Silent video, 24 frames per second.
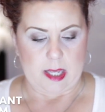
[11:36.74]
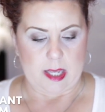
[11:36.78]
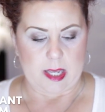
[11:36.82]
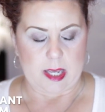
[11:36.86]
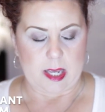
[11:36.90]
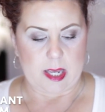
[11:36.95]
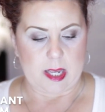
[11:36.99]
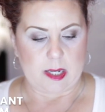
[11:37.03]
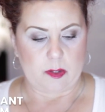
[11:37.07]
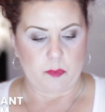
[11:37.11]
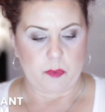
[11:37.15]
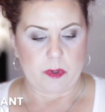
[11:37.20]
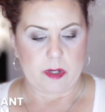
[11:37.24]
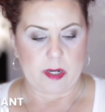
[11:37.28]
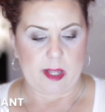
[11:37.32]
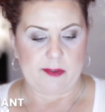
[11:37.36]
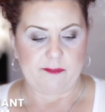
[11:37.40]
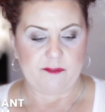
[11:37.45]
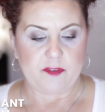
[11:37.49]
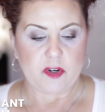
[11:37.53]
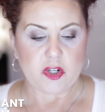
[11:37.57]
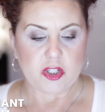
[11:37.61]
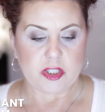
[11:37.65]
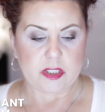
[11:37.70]
And when I
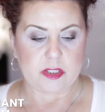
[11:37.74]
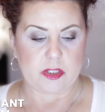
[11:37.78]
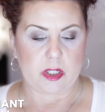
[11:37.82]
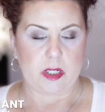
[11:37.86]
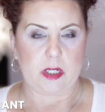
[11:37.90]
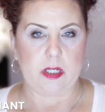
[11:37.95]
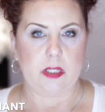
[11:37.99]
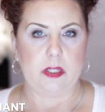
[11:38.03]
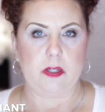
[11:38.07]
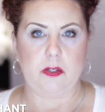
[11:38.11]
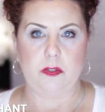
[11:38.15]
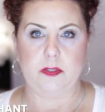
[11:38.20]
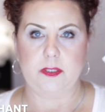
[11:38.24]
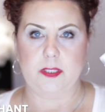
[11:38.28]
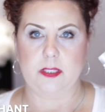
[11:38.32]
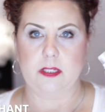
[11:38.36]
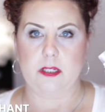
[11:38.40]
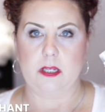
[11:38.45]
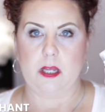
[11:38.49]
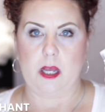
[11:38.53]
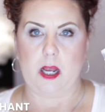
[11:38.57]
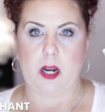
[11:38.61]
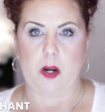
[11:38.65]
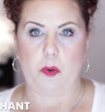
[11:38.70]
first started using
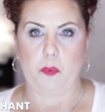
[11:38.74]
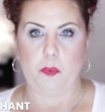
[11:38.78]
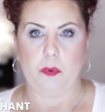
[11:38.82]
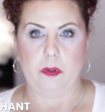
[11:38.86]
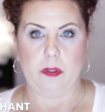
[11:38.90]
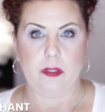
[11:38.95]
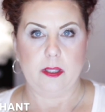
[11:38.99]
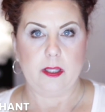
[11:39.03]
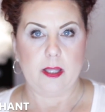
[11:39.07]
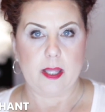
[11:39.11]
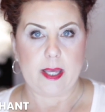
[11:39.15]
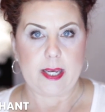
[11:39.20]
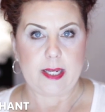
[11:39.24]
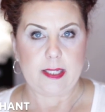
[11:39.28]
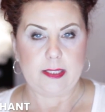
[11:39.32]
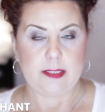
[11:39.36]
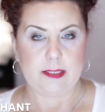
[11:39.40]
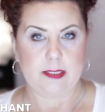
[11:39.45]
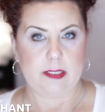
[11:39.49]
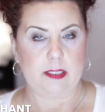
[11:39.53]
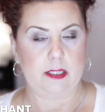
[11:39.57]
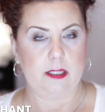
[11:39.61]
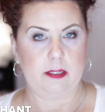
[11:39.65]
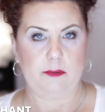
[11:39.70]
it, I really liked
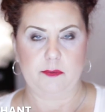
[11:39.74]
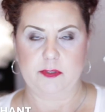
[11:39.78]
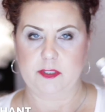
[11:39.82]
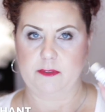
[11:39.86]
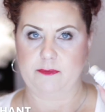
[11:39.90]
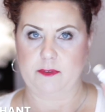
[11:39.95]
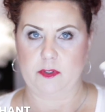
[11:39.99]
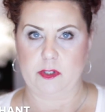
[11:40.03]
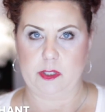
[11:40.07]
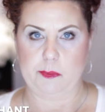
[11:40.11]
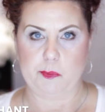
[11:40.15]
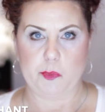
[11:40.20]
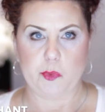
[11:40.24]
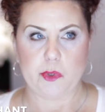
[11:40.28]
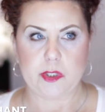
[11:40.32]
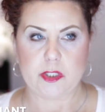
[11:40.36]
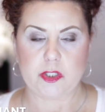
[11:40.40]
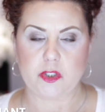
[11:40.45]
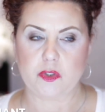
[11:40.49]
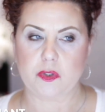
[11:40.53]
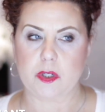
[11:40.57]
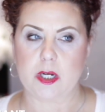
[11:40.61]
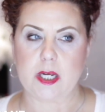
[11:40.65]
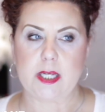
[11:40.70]
it. It was very
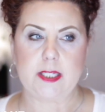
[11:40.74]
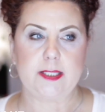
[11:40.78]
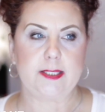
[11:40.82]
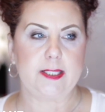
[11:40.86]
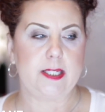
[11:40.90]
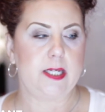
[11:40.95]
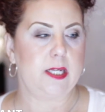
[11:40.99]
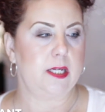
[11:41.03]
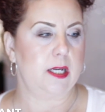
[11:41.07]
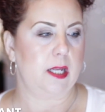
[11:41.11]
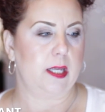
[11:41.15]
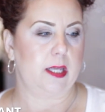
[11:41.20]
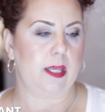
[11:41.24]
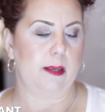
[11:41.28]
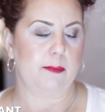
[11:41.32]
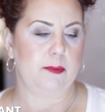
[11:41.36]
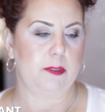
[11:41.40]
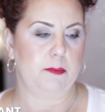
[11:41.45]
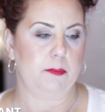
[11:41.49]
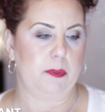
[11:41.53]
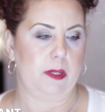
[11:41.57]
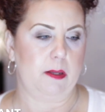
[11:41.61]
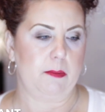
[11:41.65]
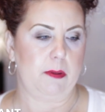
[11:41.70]
moisturizing. I kept
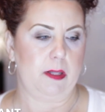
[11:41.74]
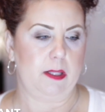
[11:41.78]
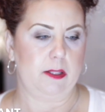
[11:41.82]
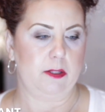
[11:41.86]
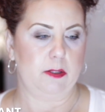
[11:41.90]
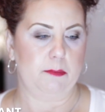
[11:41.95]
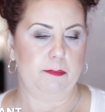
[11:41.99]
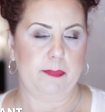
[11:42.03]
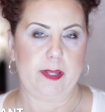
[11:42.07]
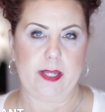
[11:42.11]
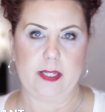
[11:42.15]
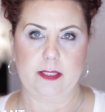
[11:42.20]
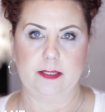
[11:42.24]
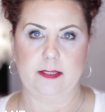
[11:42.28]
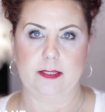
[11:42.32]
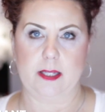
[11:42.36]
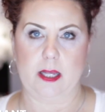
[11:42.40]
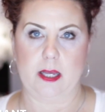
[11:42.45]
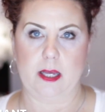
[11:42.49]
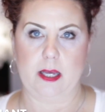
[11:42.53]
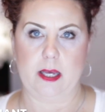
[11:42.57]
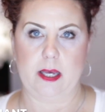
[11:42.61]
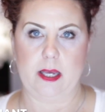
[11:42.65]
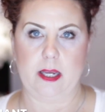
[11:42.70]
it by my little
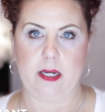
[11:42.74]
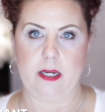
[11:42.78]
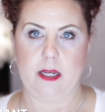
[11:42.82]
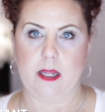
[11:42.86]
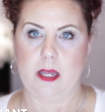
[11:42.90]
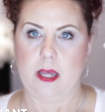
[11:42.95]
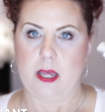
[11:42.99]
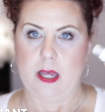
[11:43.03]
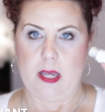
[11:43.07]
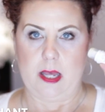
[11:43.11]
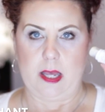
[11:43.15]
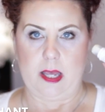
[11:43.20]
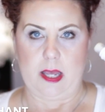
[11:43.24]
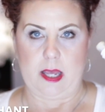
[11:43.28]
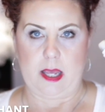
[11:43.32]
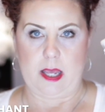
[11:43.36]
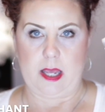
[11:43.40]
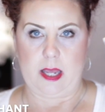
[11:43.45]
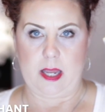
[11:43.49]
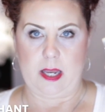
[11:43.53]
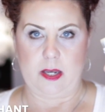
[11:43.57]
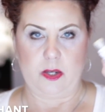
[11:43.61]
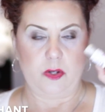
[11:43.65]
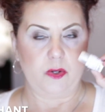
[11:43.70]
bedside
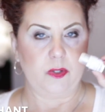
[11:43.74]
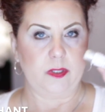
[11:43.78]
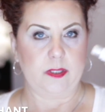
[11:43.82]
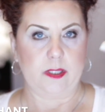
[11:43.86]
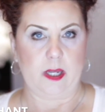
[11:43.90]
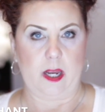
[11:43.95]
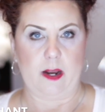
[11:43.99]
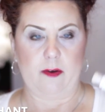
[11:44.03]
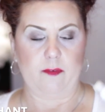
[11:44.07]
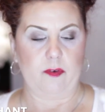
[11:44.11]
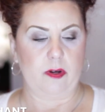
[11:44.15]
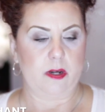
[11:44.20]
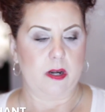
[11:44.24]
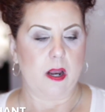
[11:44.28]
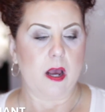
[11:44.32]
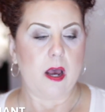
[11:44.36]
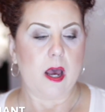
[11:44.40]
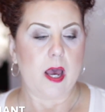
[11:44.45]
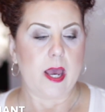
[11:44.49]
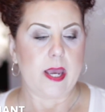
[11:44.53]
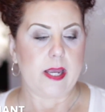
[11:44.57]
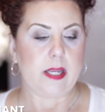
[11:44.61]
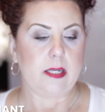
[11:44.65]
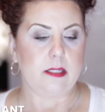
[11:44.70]
and used it every
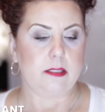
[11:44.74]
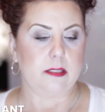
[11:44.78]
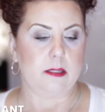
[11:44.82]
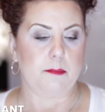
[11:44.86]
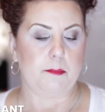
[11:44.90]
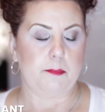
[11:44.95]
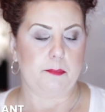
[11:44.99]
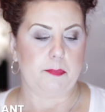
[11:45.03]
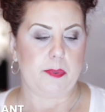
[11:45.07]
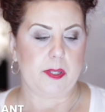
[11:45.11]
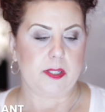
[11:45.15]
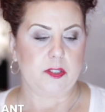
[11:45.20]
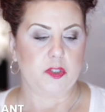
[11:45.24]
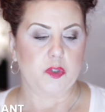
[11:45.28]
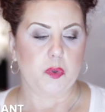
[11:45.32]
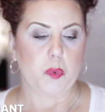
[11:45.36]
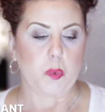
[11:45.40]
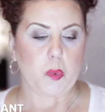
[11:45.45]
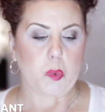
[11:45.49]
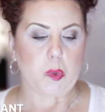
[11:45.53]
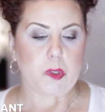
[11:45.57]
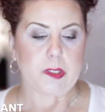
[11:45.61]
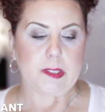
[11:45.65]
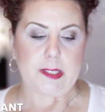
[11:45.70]
night. But
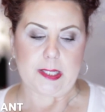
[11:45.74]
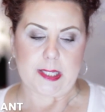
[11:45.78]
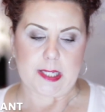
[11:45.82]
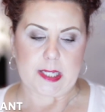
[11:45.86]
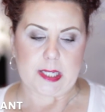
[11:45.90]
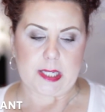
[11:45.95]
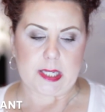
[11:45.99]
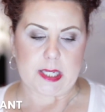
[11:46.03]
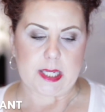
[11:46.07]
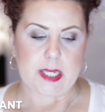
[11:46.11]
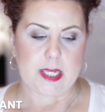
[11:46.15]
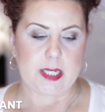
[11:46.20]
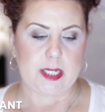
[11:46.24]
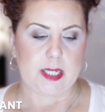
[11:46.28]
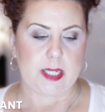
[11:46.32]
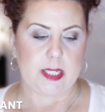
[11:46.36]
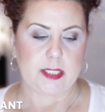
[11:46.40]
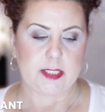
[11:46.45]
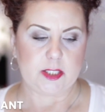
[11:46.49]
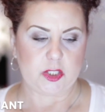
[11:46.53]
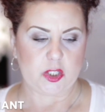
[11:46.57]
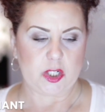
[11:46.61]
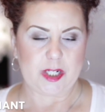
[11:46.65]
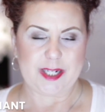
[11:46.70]
toward the end, it
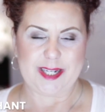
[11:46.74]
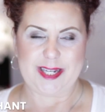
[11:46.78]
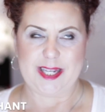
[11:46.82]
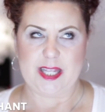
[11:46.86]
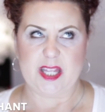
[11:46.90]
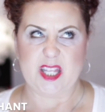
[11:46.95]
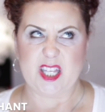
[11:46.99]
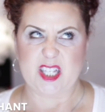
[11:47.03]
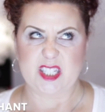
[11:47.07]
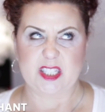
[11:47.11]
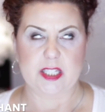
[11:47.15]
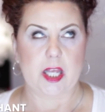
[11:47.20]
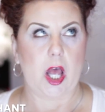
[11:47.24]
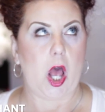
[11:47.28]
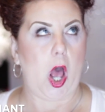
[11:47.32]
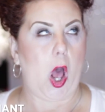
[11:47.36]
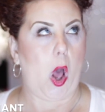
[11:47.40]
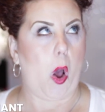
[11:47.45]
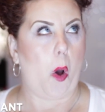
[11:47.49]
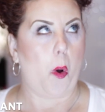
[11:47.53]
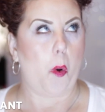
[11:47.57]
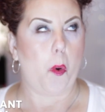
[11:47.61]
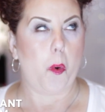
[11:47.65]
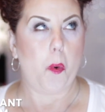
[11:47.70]
started getting this
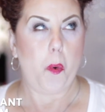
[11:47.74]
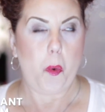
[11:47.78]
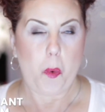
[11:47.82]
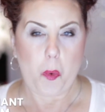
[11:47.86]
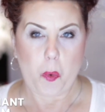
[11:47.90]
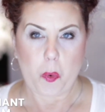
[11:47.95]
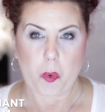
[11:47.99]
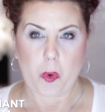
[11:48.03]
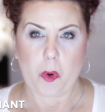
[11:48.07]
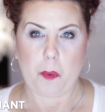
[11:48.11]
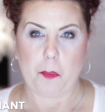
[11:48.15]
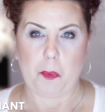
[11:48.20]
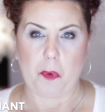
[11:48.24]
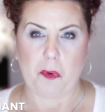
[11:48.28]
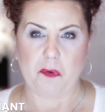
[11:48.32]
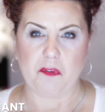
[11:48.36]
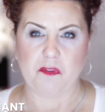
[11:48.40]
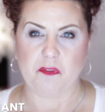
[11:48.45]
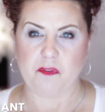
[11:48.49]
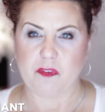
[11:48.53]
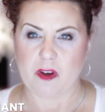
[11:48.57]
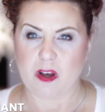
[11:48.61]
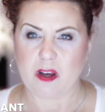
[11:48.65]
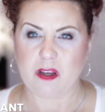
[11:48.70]
horrible,
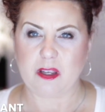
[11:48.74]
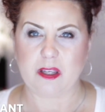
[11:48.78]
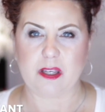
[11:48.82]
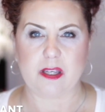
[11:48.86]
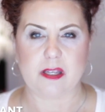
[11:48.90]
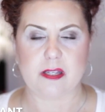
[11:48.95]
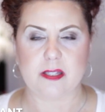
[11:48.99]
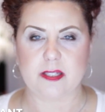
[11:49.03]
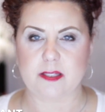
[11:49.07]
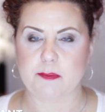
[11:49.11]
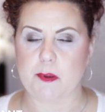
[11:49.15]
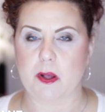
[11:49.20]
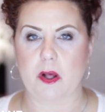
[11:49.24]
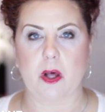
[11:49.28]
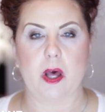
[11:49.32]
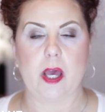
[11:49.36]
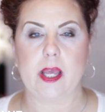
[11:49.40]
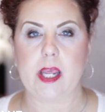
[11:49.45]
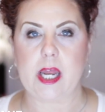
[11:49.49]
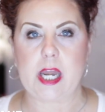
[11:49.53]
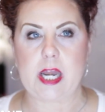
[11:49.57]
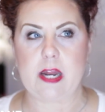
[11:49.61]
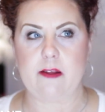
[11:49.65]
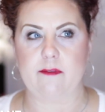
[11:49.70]
funky smell. I
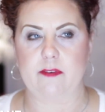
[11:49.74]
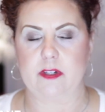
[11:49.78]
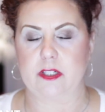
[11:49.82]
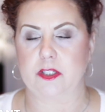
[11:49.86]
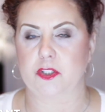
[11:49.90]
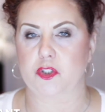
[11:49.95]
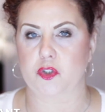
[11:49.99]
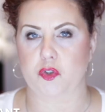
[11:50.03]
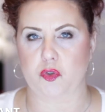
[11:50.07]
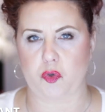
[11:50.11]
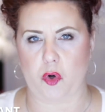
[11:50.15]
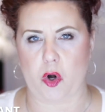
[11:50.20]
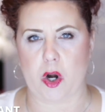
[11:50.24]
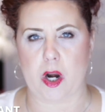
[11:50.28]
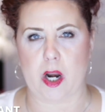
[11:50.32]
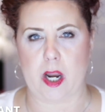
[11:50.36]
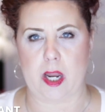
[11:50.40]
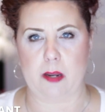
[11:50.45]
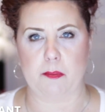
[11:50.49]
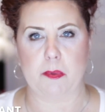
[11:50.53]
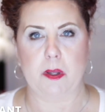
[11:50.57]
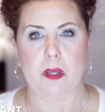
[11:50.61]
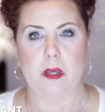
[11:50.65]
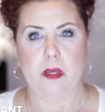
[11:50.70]
can't even
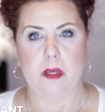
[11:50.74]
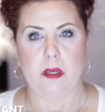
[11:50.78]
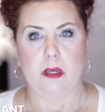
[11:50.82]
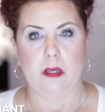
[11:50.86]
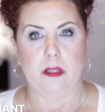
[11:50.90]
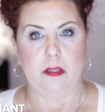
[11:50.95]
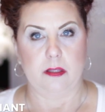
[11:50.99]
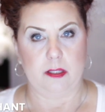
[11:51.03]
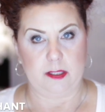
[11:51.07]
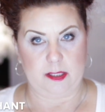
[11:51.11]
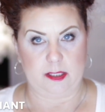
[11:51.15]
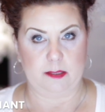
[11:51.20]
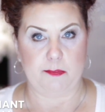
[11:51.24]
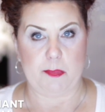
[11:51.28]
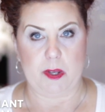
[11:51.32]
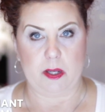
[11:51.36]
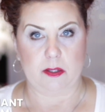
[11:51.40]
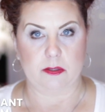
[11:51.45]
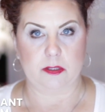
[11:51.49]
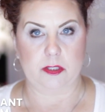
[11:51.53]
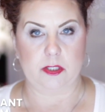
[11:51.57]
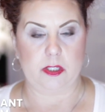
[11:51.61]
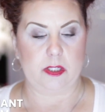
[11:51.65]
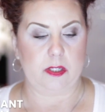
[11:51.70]
describe the
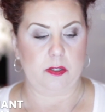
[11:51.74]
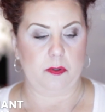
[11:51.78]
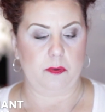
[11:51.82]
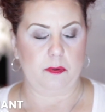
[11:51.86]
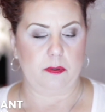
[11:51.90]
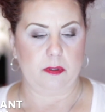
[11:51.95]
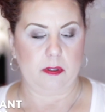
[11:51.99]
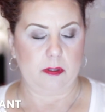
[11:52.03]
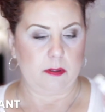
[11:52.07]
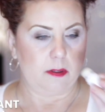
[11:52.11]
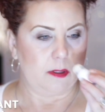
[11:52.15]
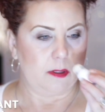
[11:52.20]
smell to you.